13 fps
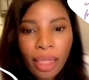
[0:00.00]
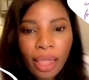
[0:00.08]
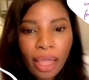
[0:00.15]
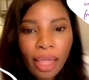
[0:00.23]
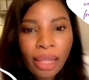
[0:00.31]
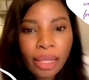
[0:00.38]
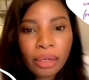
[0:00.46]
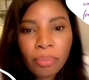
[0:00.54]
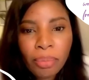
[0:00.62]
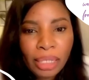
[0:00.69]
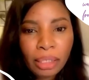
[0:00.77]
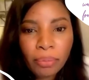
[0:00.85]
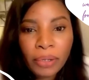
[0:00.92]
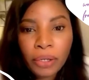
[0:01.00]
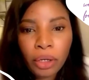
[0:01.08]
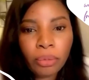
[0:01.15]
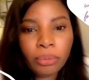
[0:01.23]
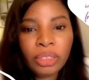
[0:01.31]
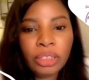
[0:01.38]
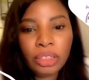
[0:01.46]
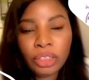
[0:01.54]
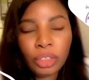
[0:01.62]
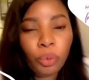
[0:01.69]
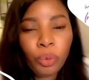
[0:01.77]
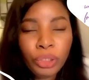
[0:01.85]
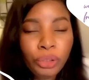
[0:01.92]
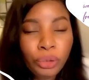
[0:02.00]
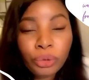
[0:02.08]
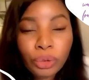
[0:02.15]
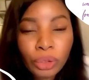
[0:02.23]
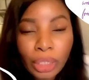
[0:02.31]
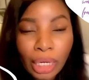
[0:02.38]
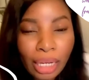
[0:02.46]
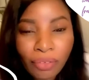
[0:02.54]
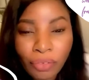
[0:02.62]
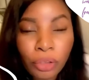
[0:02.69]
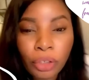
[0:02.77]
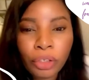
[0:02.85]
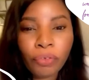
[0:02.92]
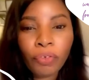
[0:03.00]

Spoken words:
And back in my community, we do not have a lot of